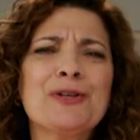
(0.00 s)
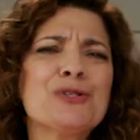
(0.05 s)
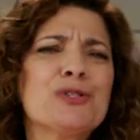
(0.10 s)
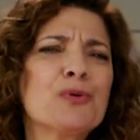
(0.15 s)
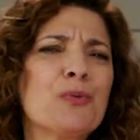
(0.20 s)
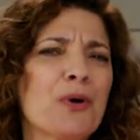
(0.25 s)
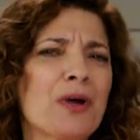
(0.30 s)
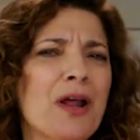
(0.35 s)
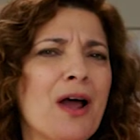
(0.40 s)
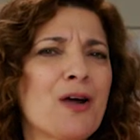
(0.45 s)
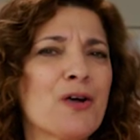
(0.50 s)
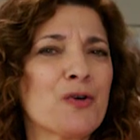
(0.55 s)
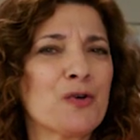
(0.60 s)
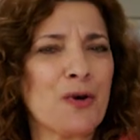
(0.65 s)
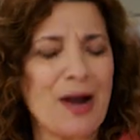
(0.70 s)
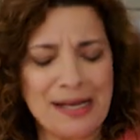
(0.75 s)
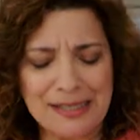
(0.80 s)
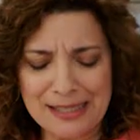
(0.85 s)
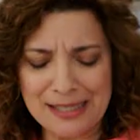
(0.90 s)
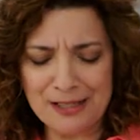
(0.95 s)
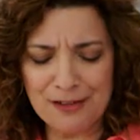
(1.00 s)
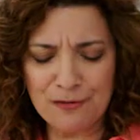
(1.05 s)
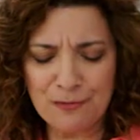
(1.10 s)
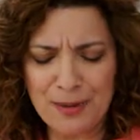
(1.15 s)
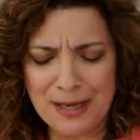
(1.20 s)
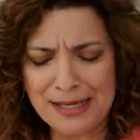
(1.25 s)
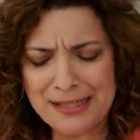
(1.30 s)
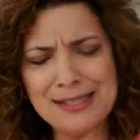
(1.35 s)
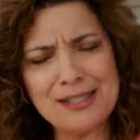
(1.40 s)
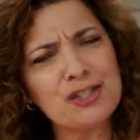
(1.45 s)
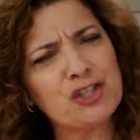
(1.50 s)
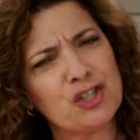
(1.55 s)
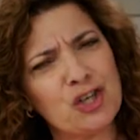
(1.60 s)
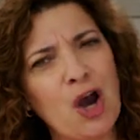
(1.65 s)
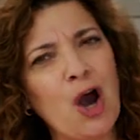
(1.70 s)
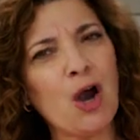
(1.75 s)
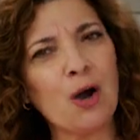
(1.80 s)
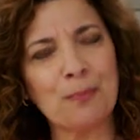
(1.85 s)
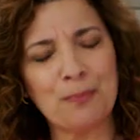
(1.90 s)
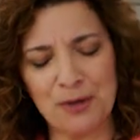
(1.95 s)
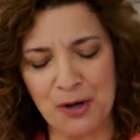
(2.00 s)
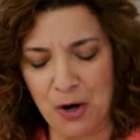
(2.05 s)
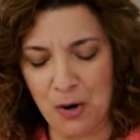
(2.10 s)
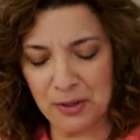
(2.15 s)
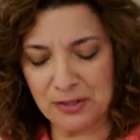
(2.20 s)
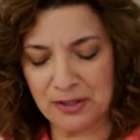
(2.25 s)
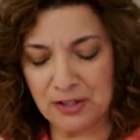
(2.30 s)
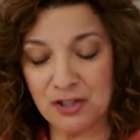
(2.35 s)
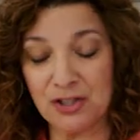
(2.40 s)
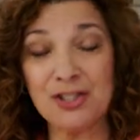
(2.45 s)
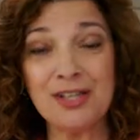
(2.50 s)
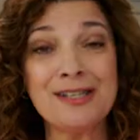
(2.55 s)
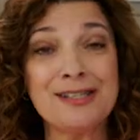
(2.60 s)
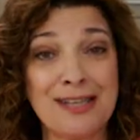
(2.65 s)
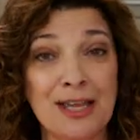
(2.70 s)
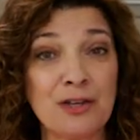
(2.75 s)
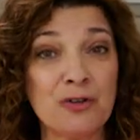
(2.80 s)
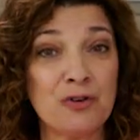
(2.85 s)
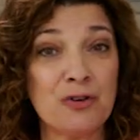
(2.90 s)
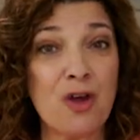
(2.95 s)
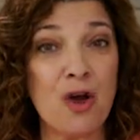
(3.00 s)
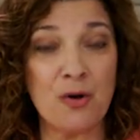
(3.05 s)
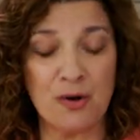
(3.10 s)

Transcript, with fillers: want to use the word aggressive, but it's sharp. You know, it's a cheese that you